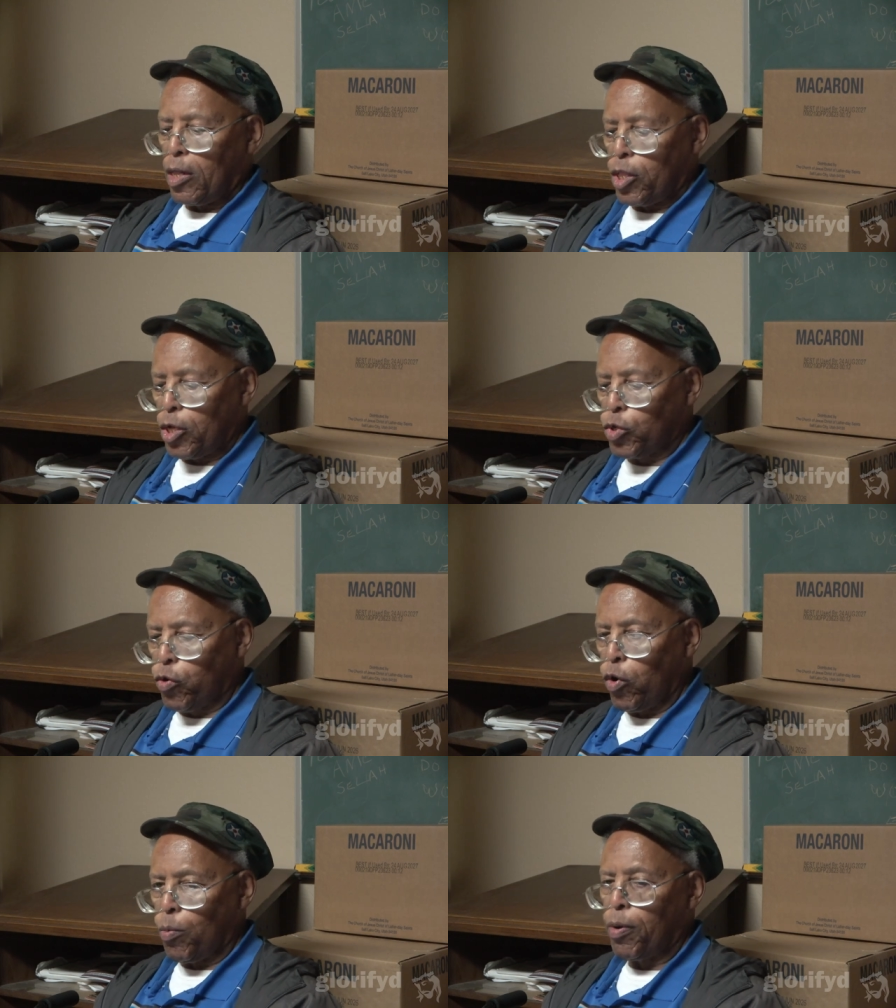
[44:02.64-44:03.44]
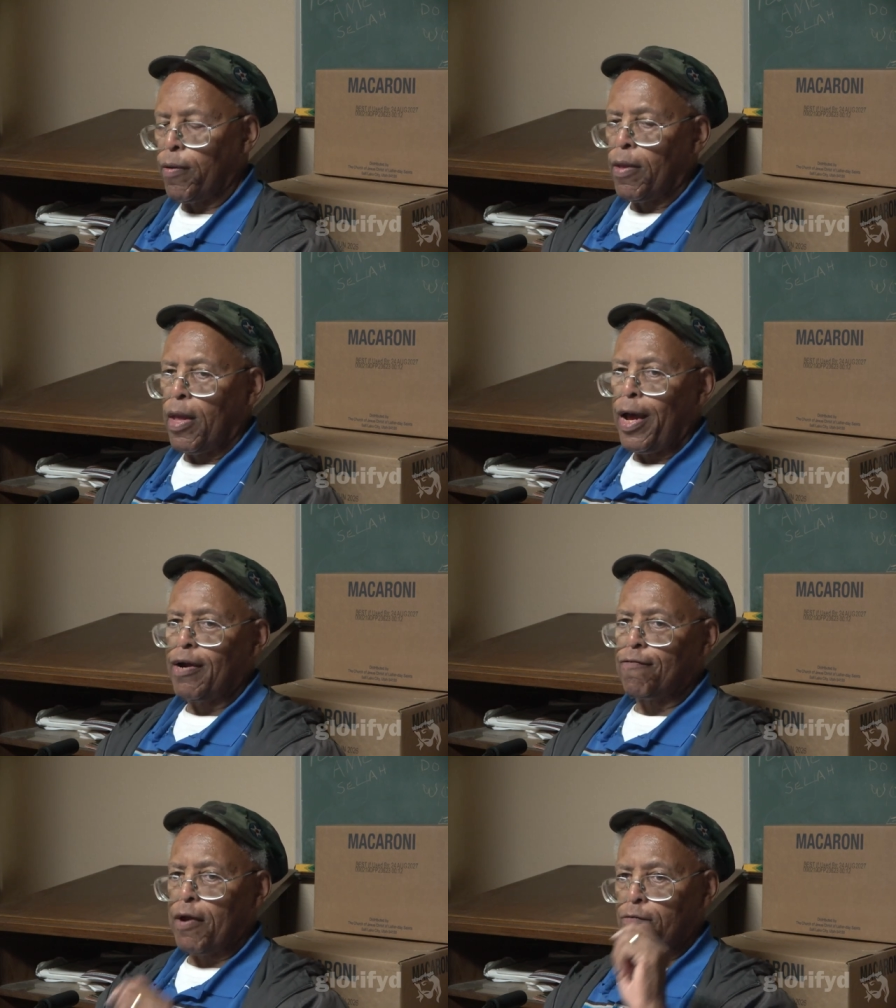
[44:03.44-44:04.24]
Okay. This group,
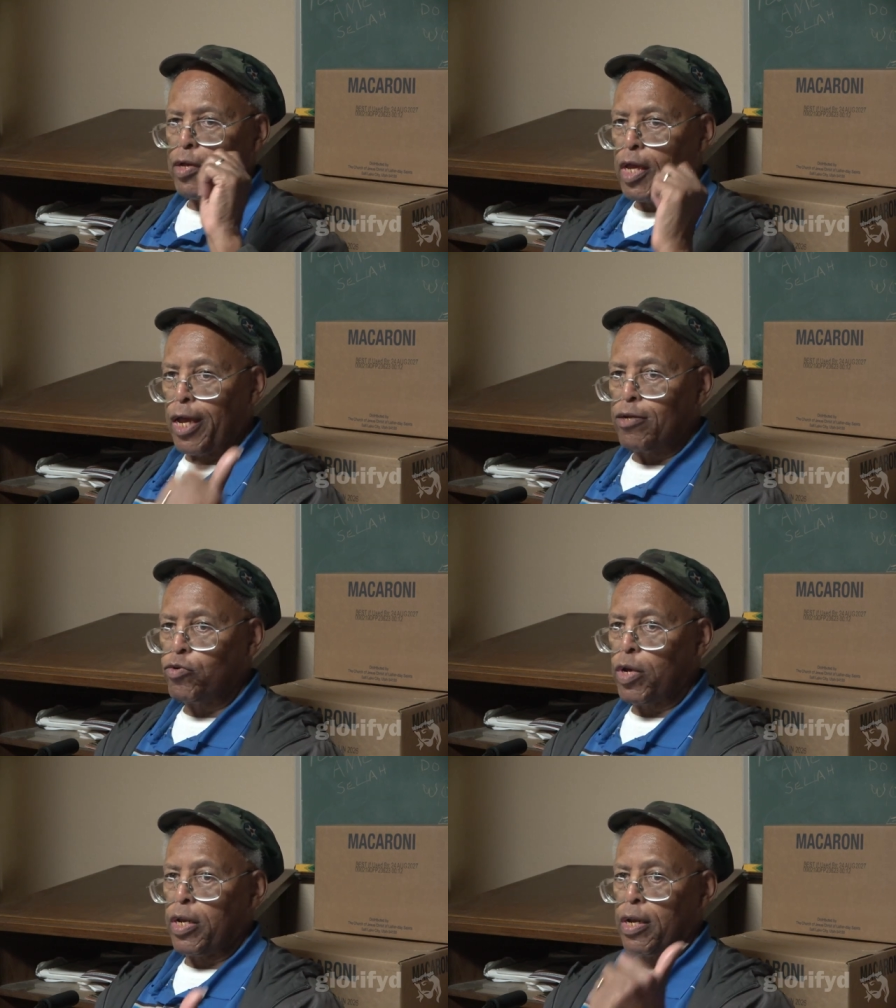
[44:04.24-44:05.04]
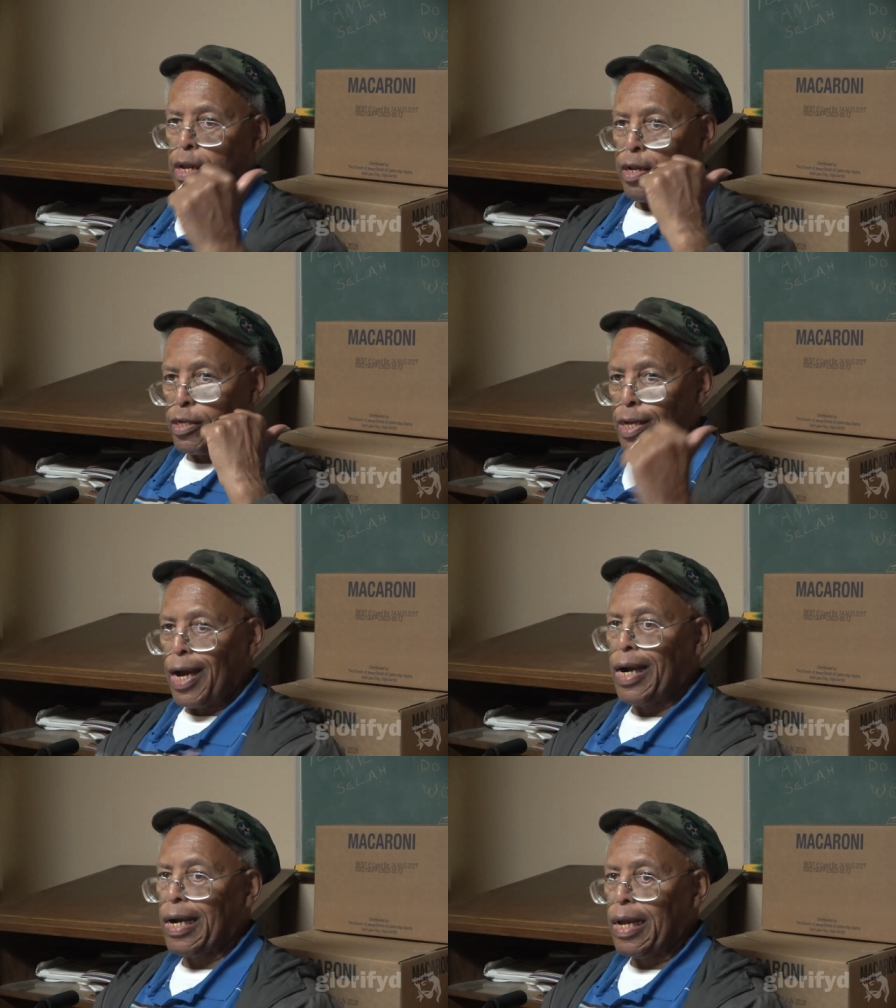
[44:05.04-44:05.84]
out of every kindred,
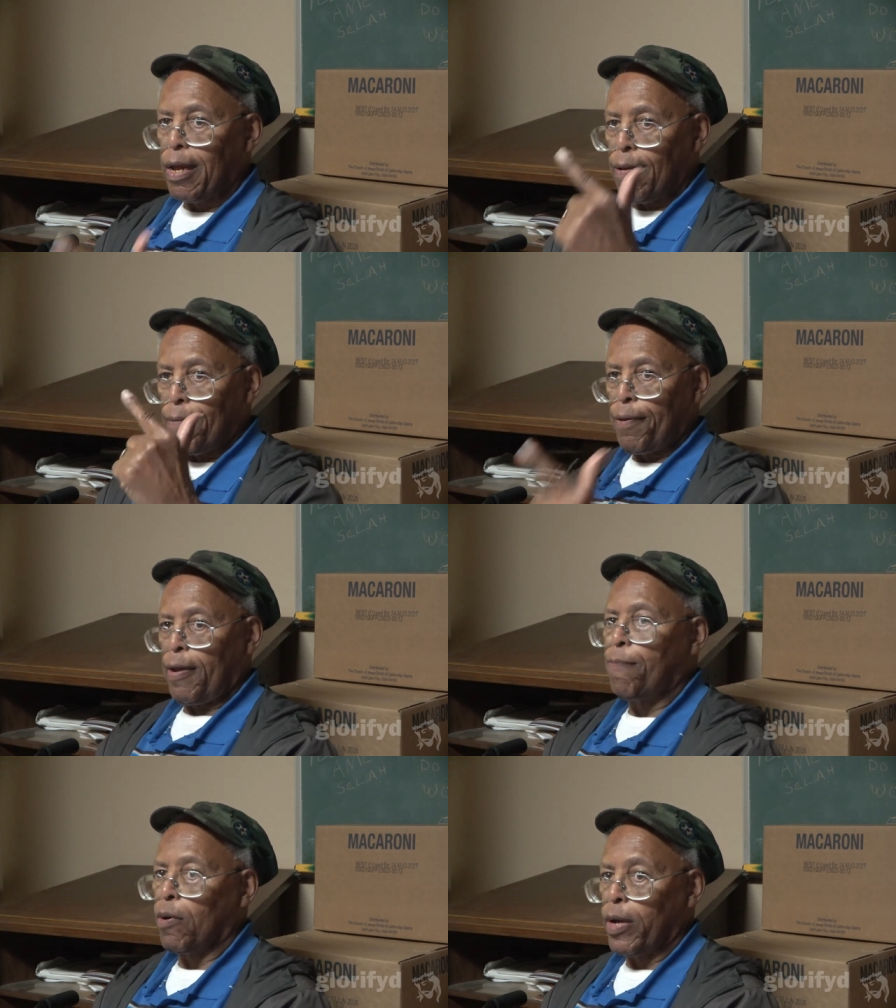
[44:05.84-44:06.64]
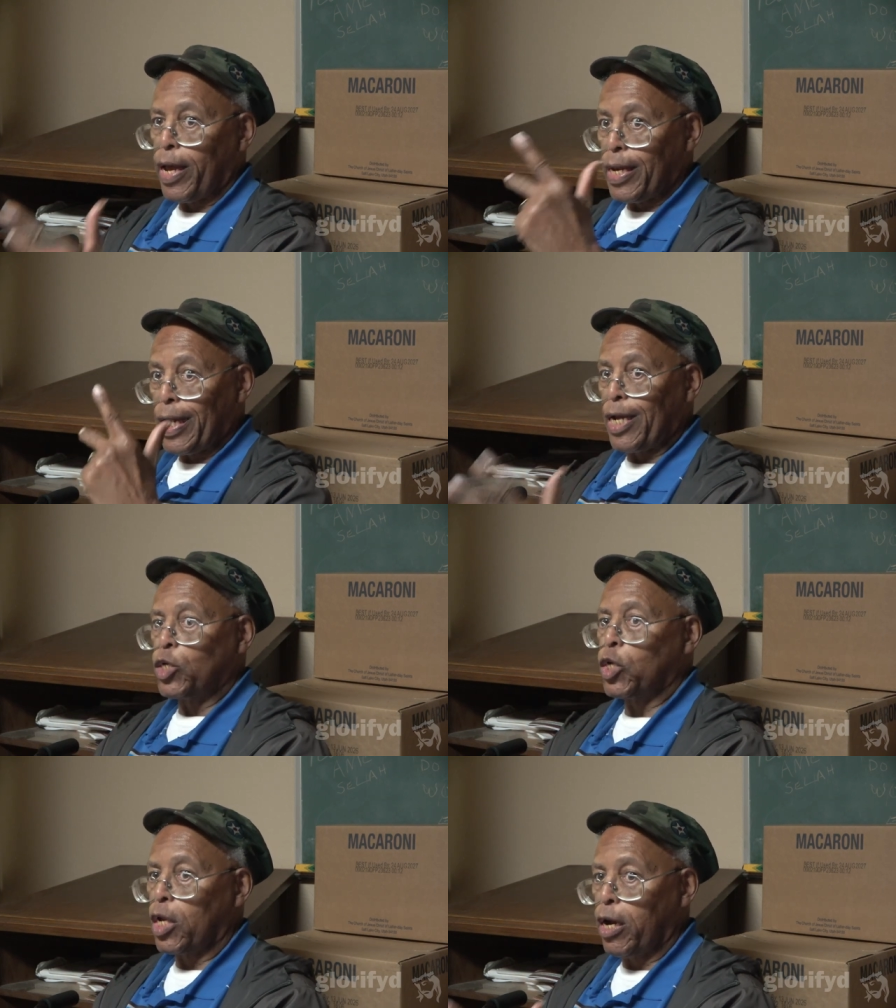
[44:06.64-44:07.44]
tongue, people, and
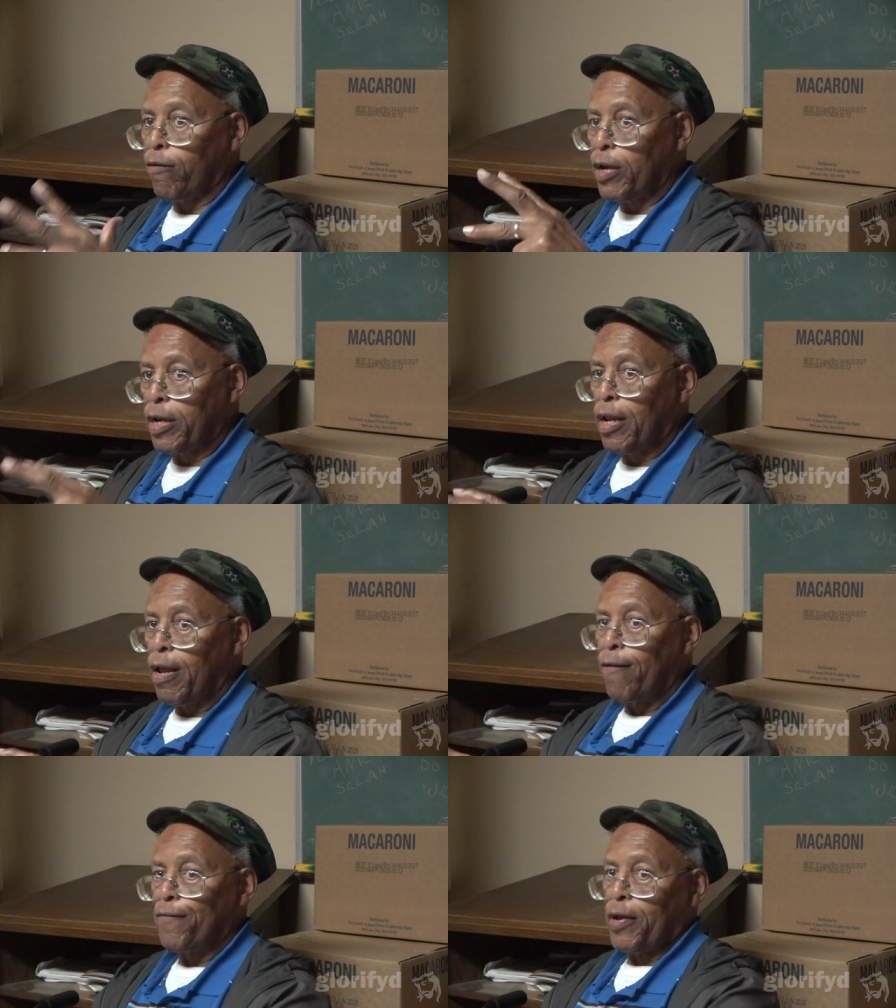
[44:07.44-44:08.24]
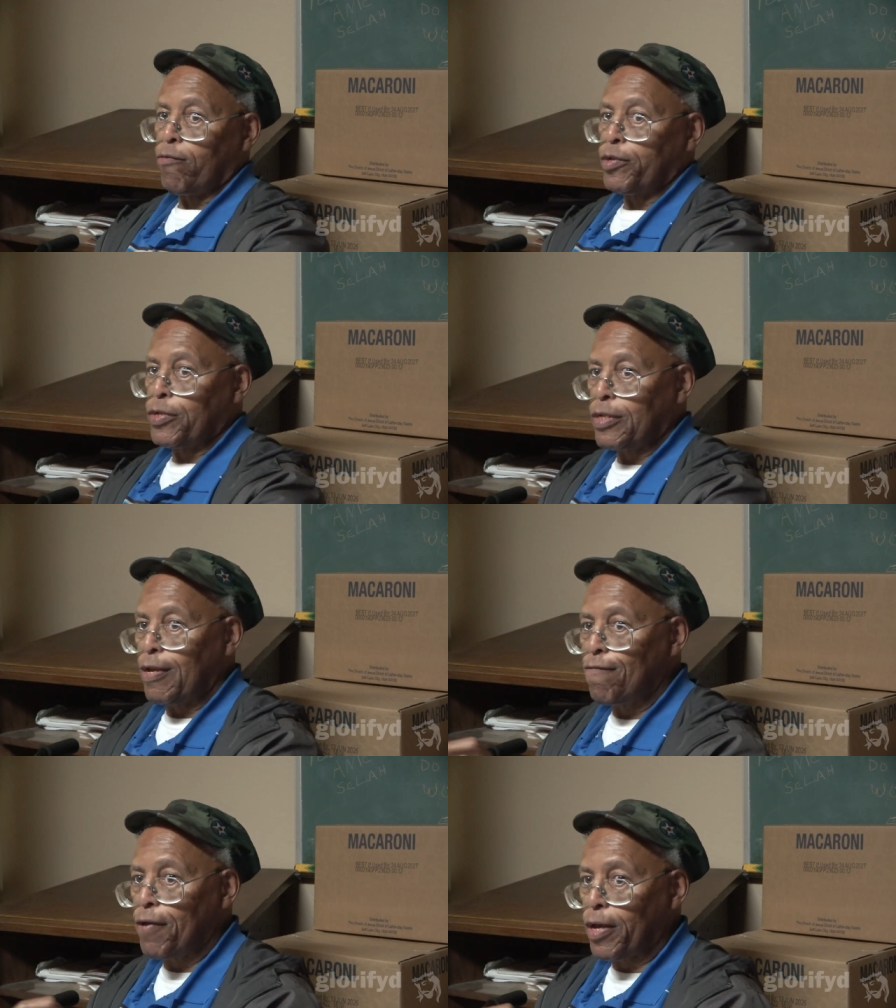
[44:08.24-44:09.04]
nation, hear it, they
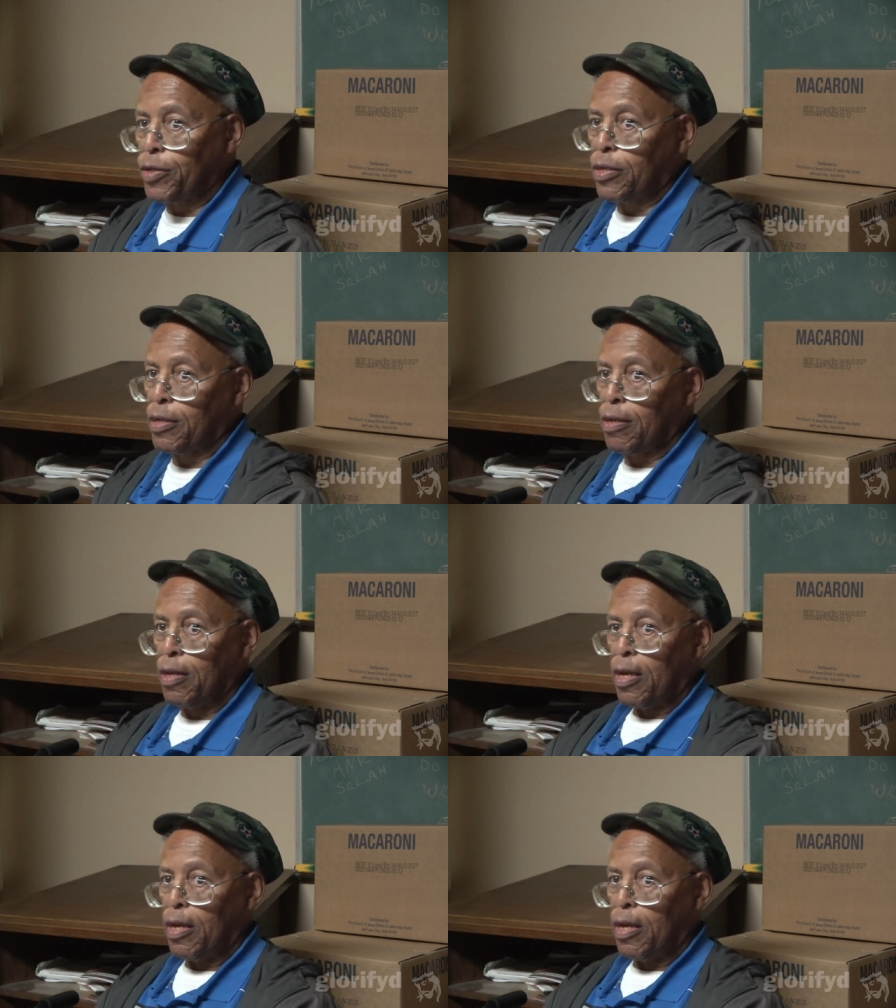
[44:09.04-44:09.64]
receive it.